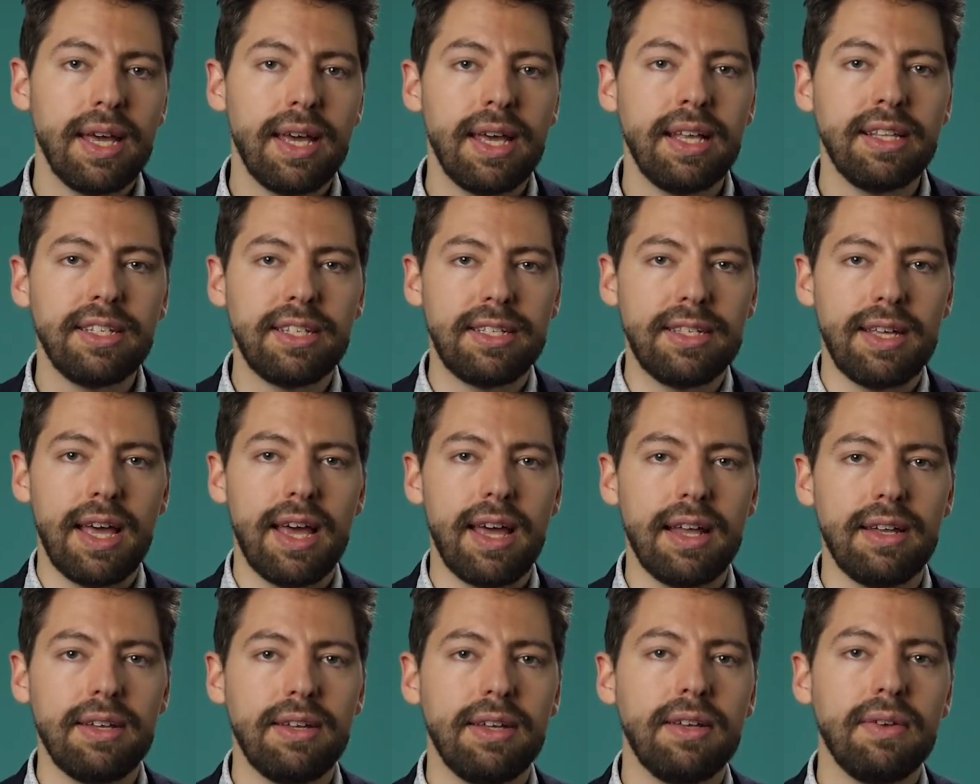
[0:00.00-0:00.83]

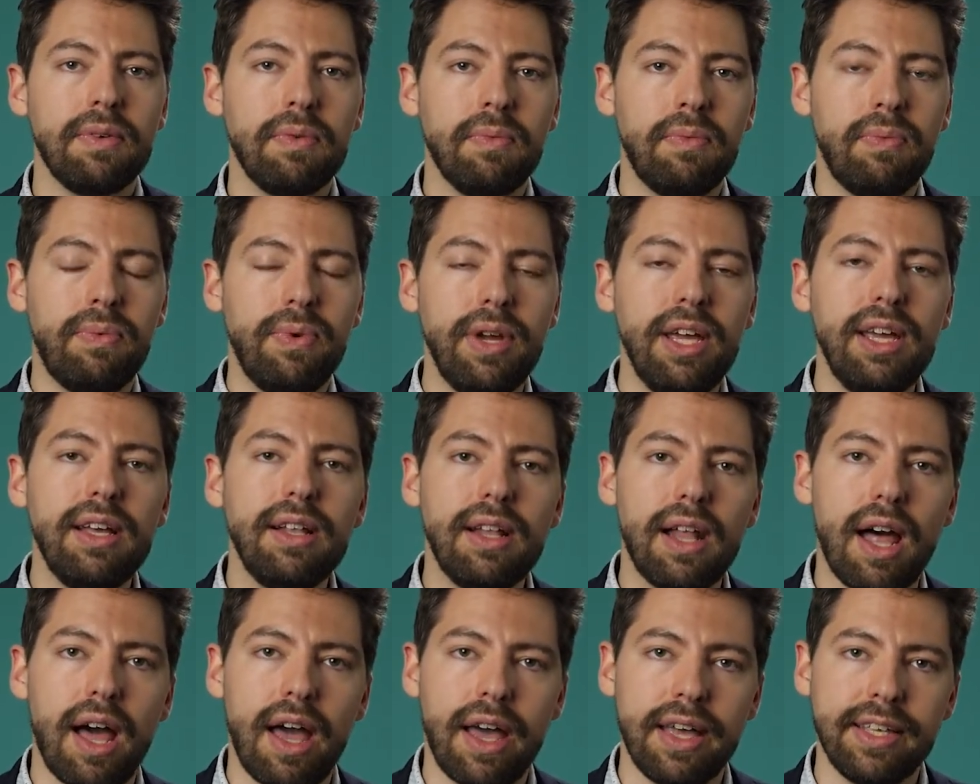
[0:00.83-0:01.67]
Instead,
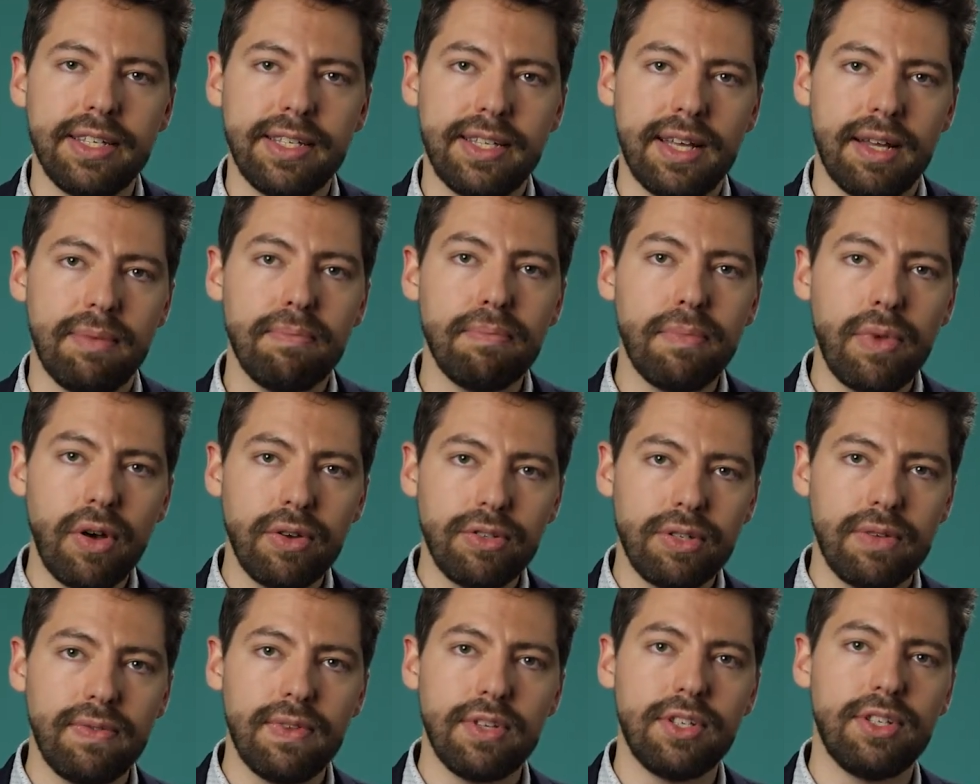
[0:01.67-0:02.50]
realize that
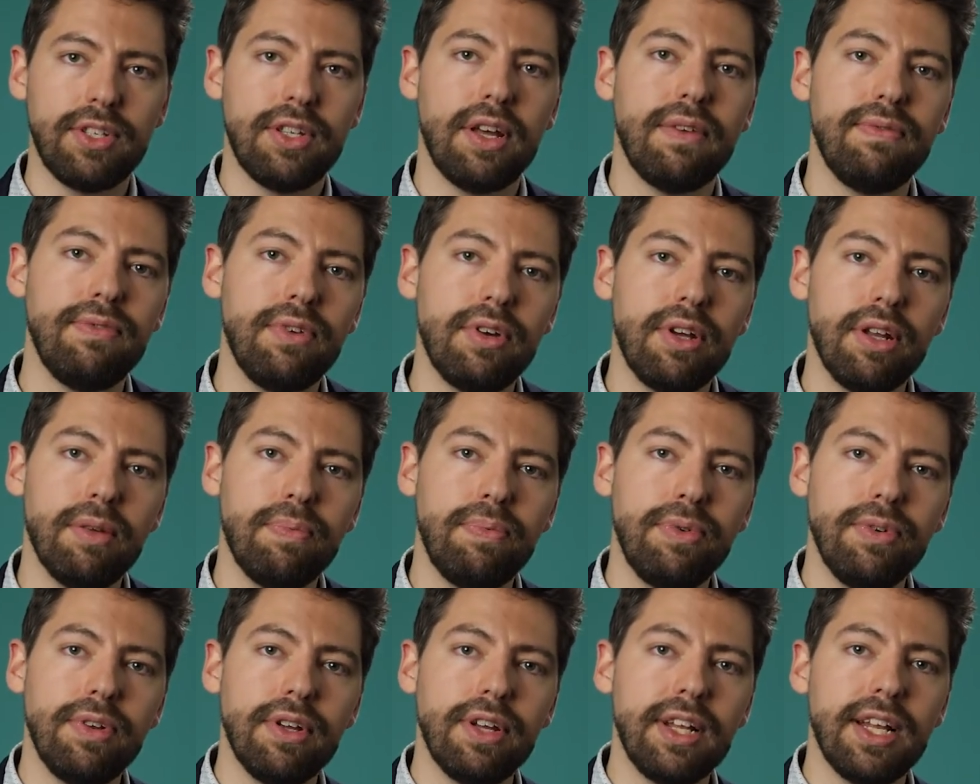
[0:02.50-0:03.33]
most of the stuff you're going to
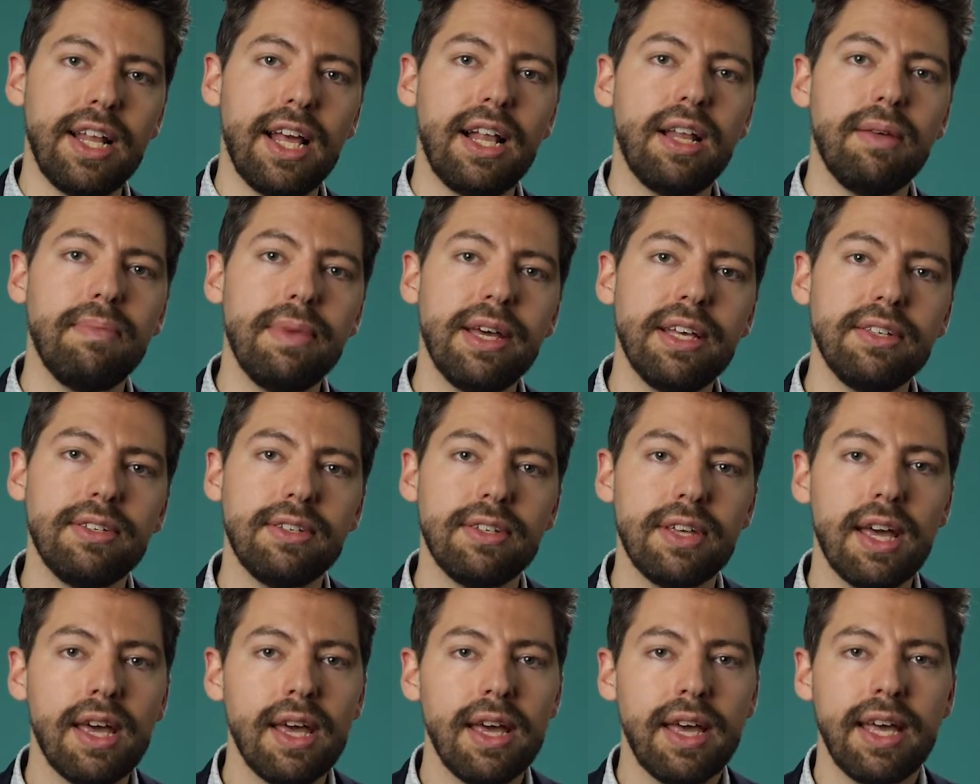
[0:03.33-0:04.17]
put on an LMS
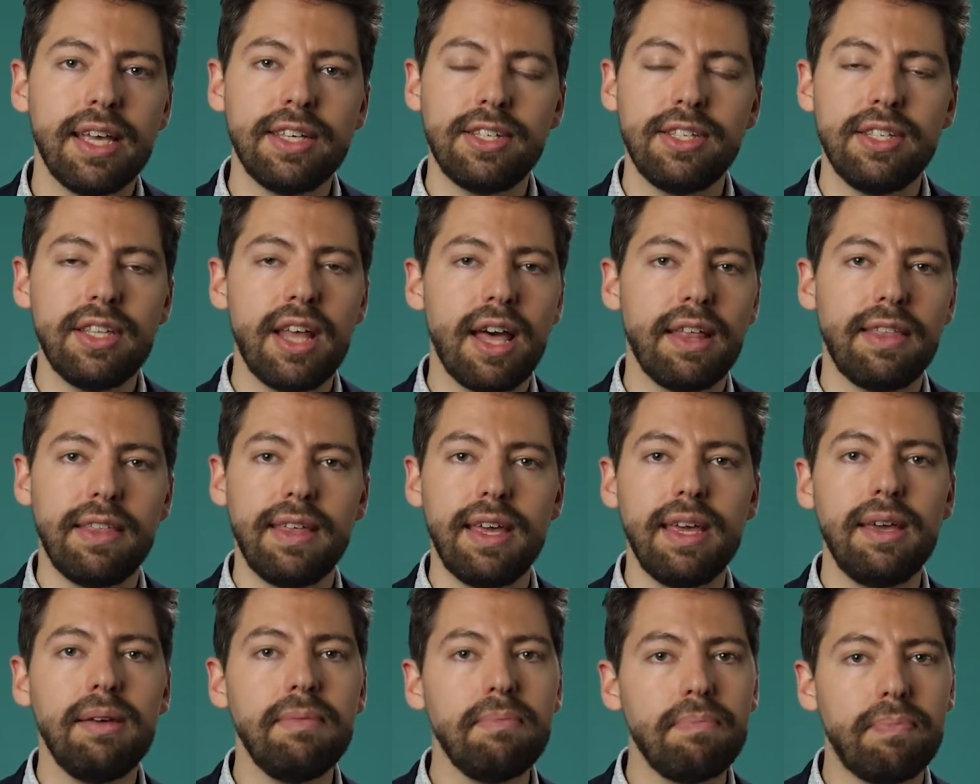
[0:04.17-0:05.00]
is
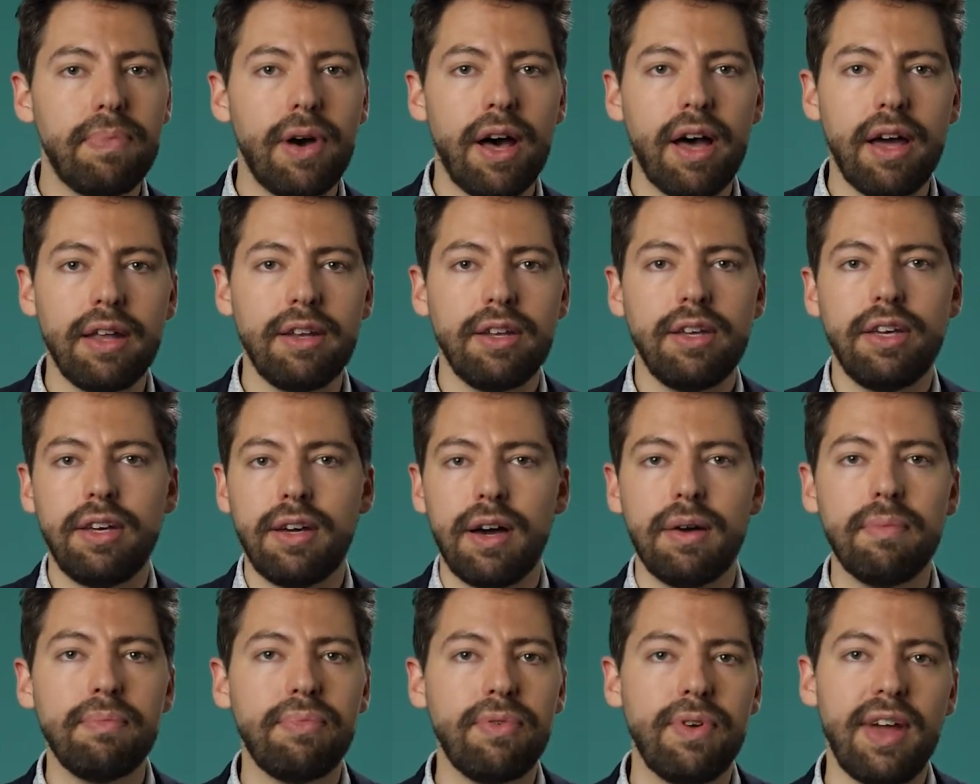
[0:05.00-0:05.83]
nothing but
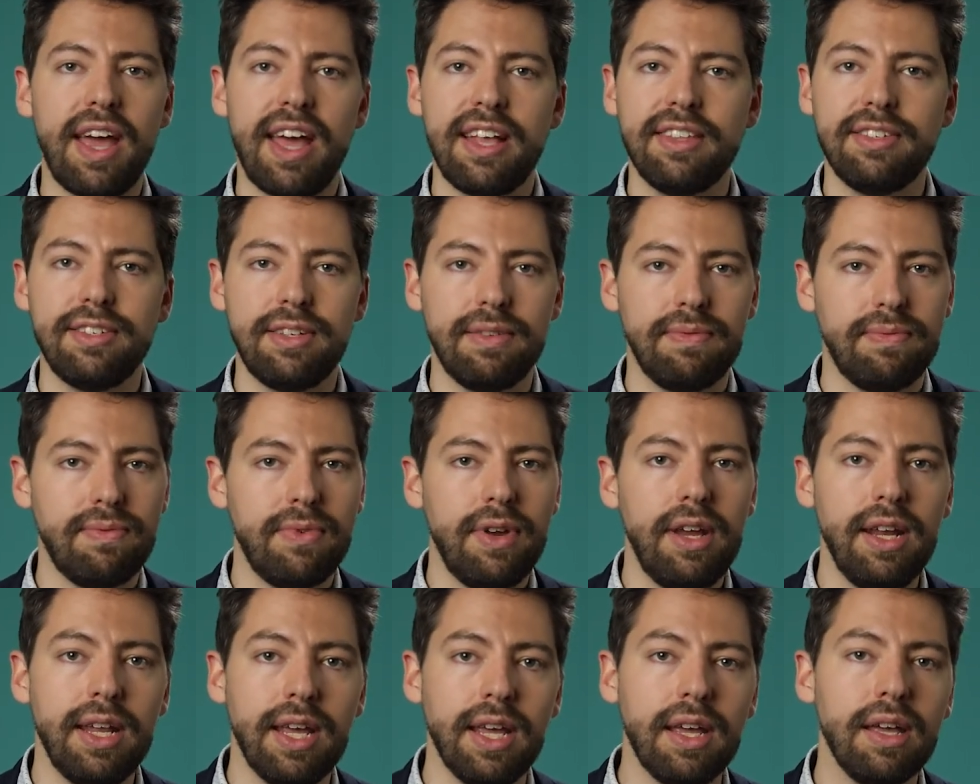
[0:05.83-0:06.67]
comprehensive
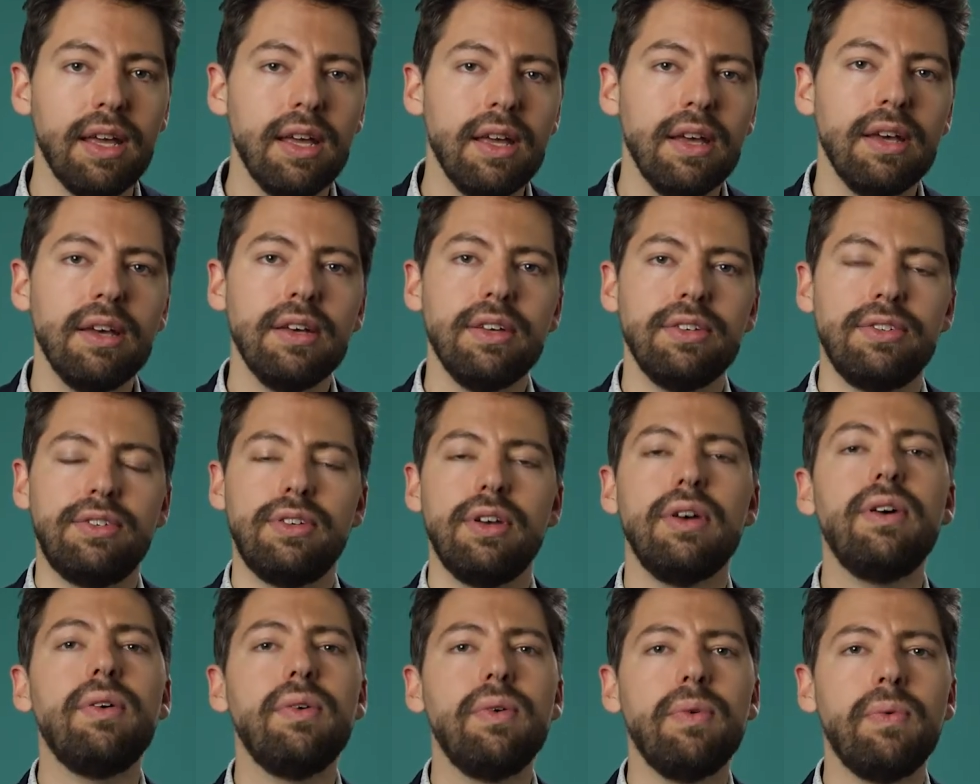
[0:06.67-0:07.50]
reading.
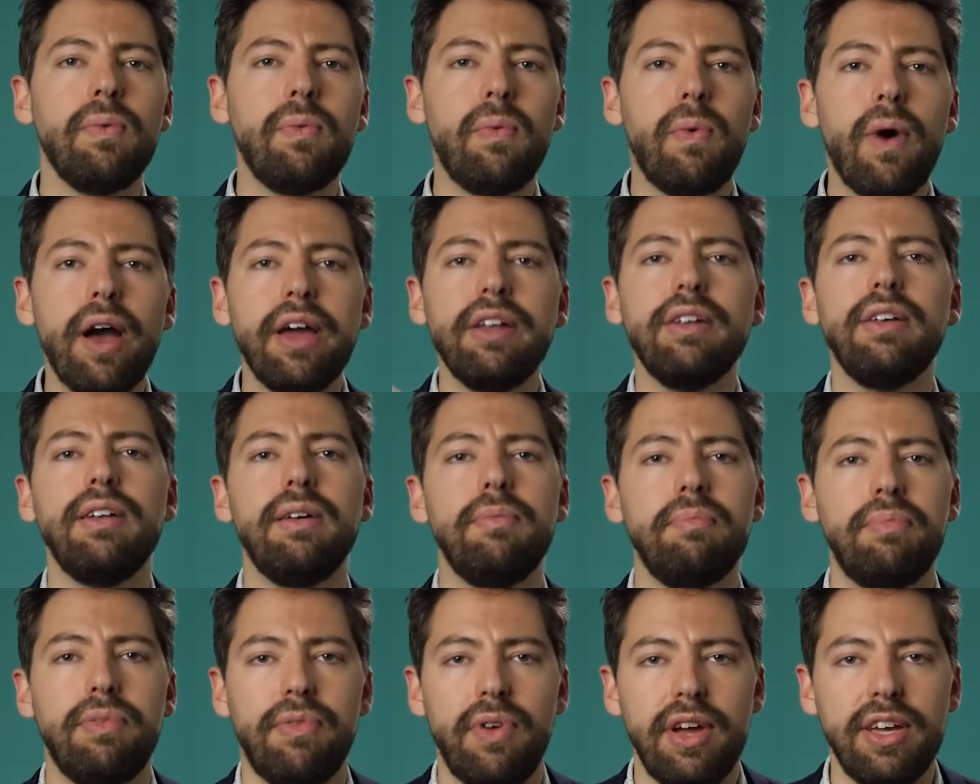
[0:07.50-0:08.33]
So why not
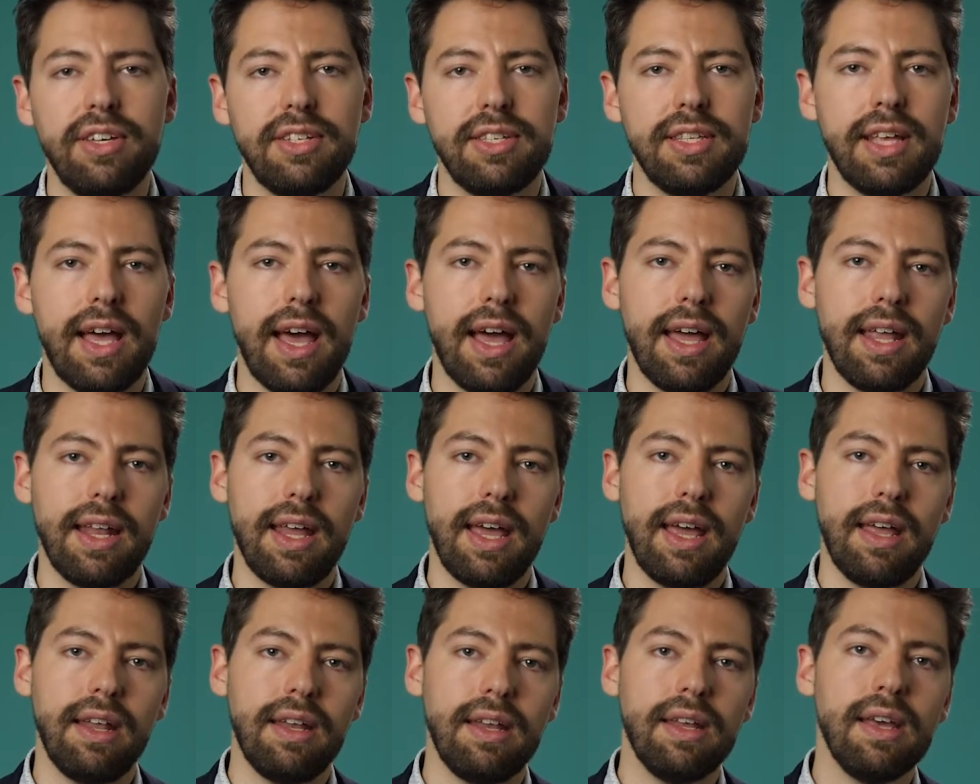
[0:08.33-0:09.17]
embrace that
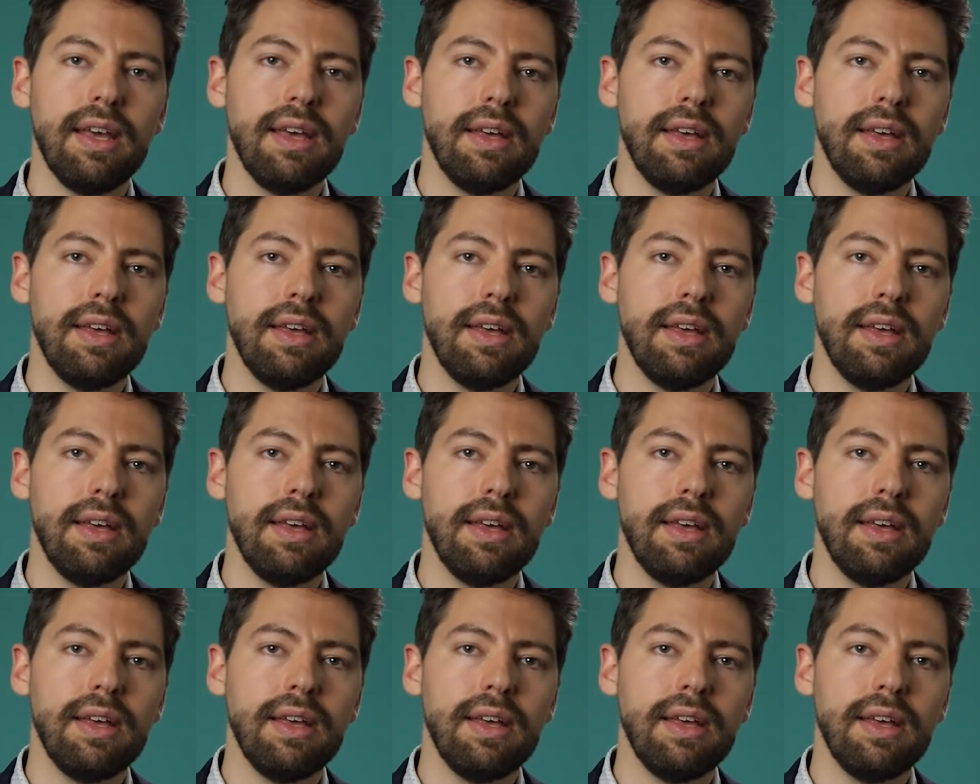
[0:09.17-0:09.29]
and